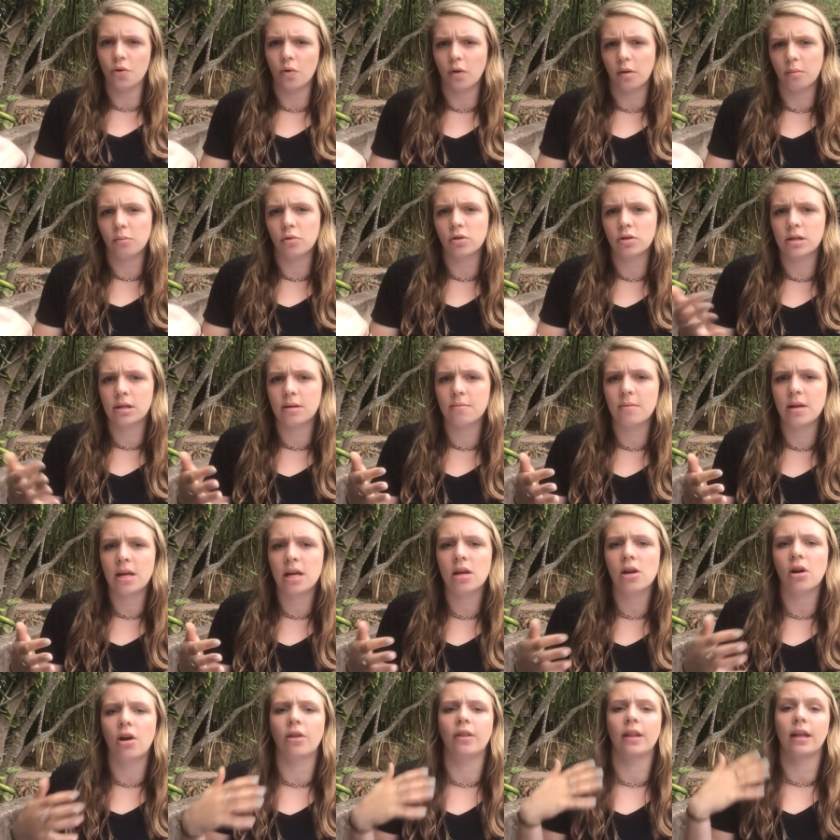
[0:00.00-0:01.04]
normal to
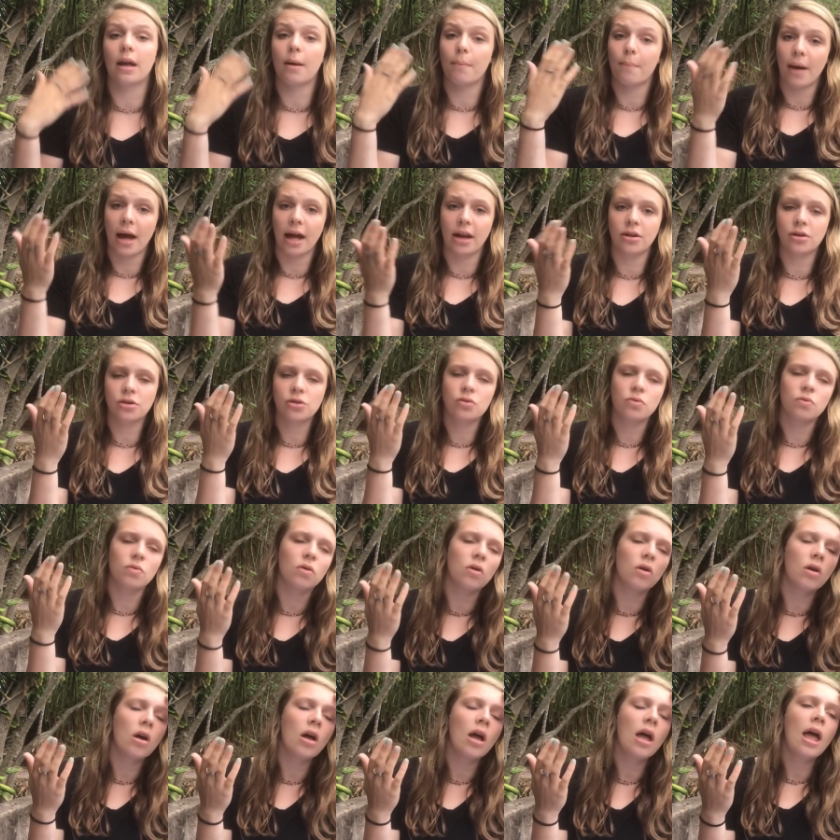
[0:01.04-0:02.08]
me on like a
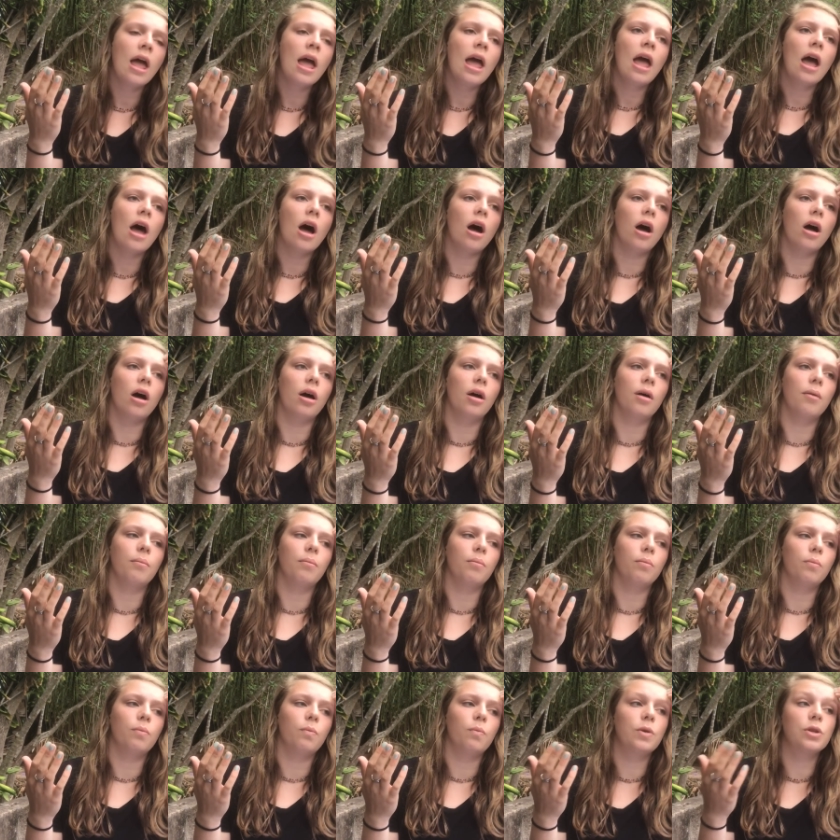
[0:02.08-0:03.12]
pedestal um,